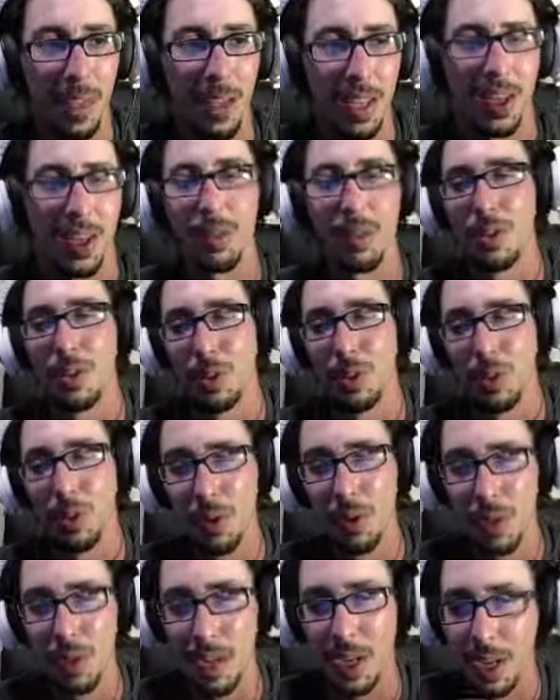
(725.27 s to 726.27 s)
screw
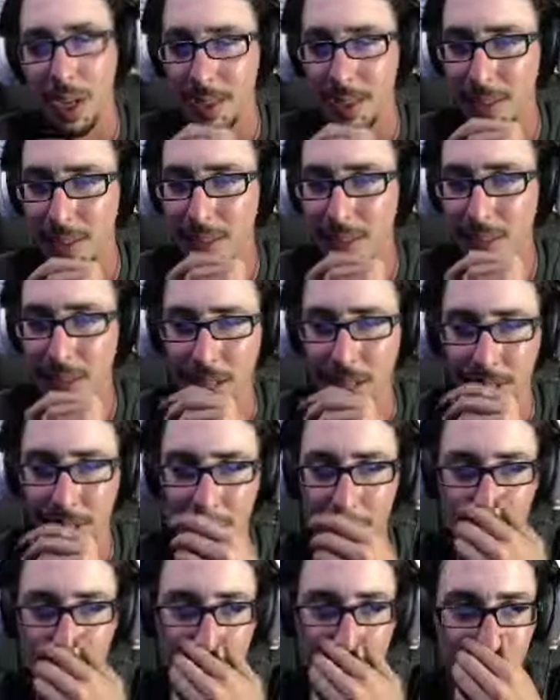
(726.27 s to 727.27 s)
those guys.
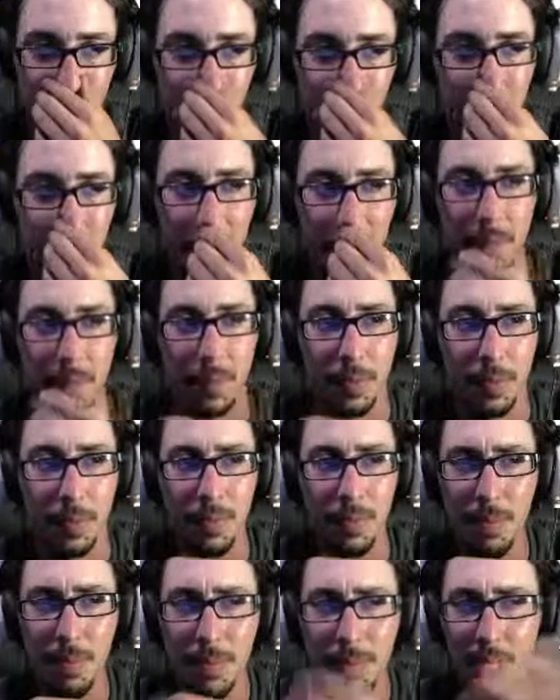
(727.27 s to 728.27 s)
So
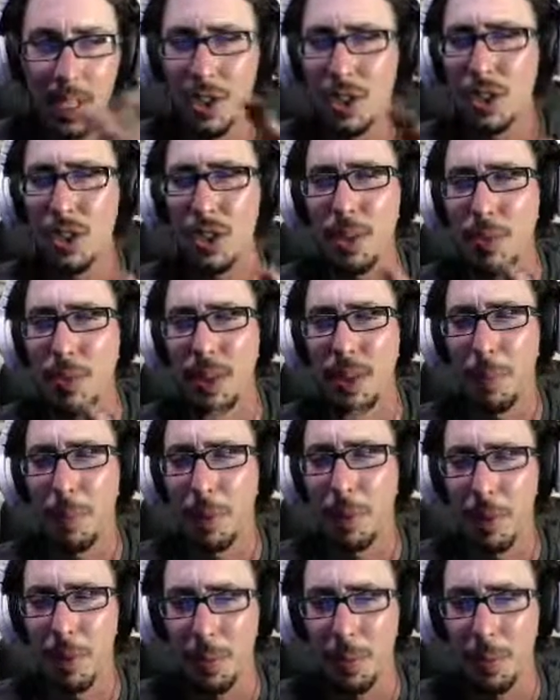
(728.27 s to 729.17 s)
it's just something that bugged me